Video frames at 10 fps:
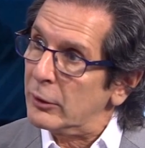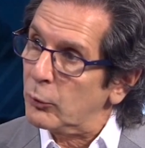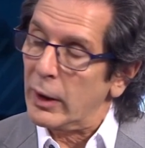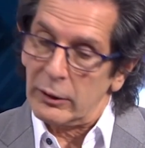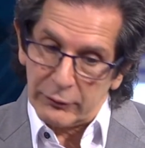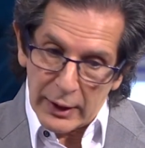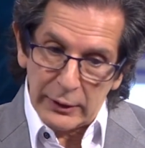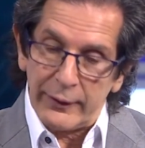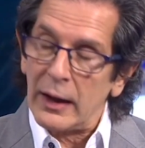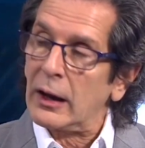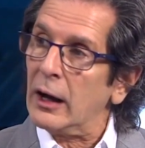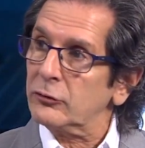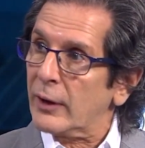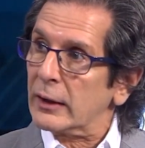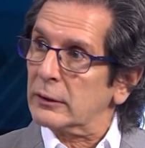aware of getting that
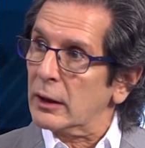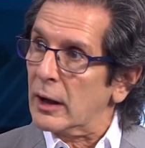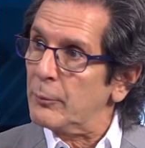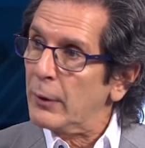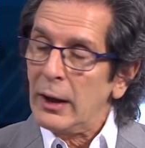contract done up.